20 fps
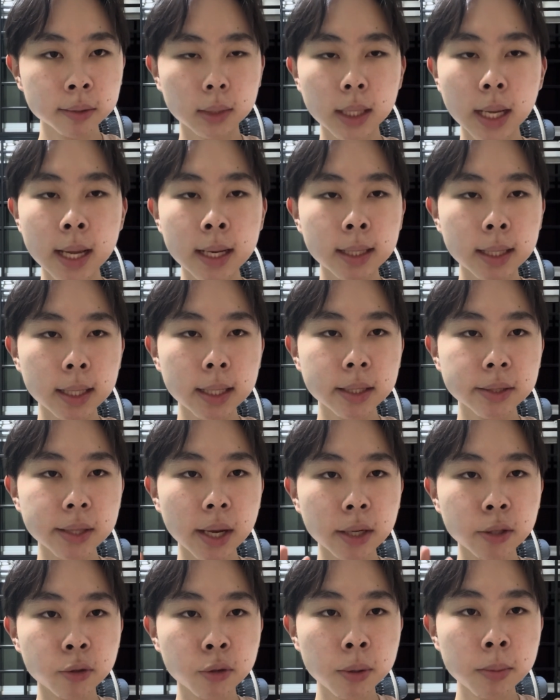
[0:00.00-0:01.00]
then it is
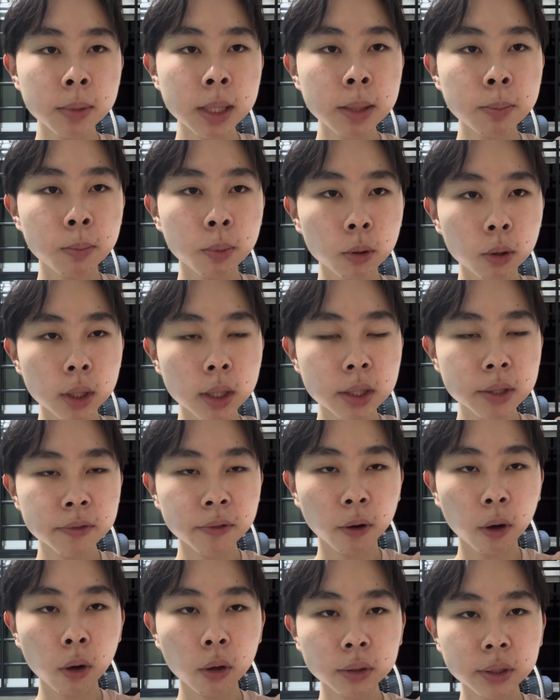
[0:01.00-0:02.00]
extremely bullish for
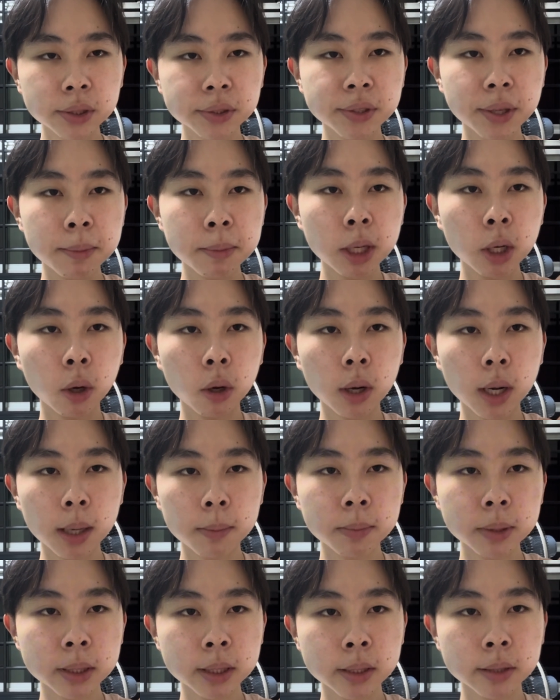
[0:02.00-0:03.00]
all these semicon
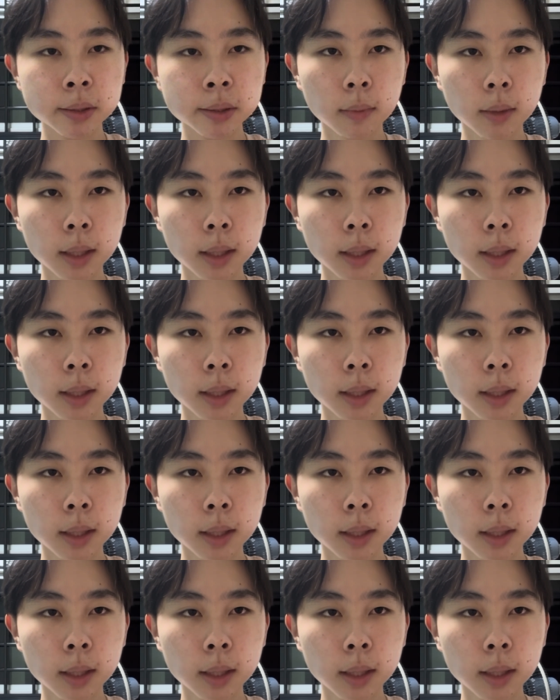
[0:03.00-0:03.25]
companies.